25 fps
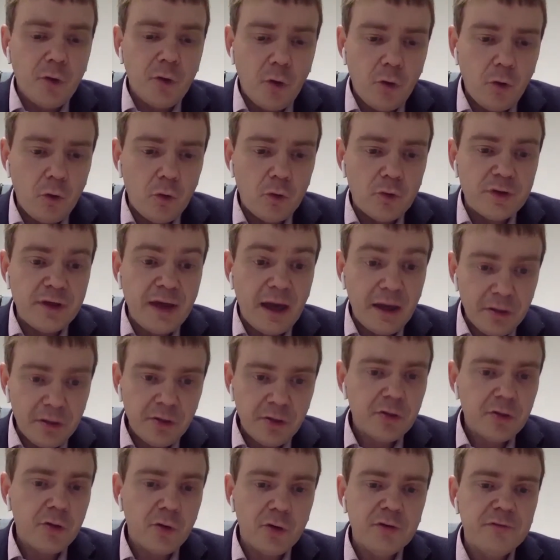So yes,
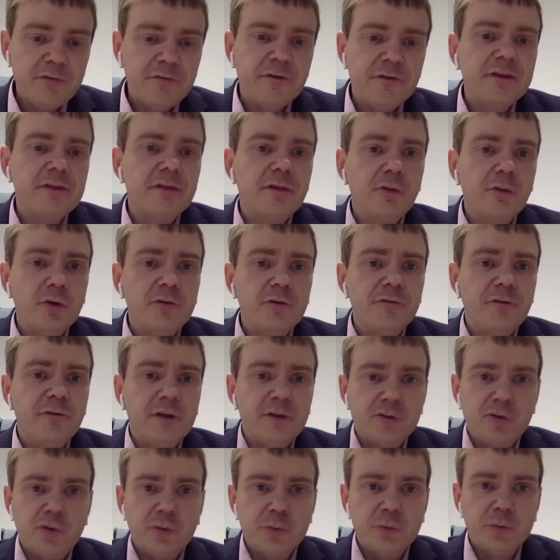
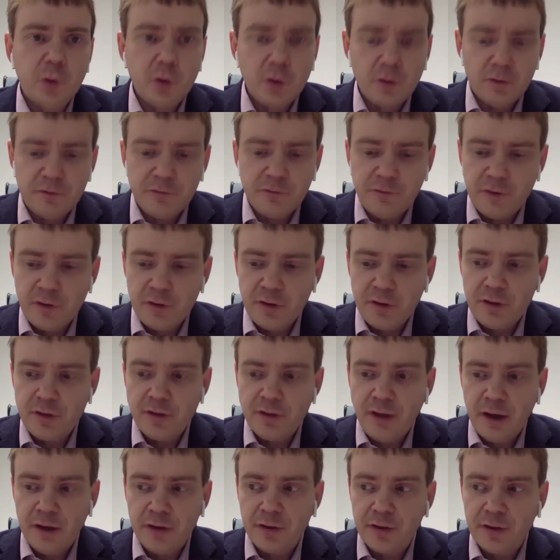certified cryptographers is
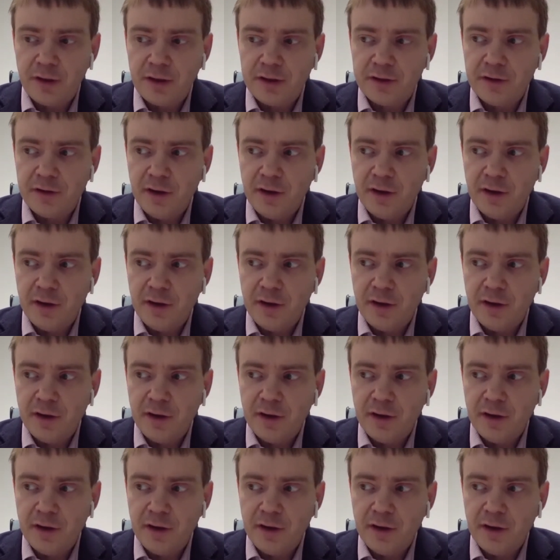nice.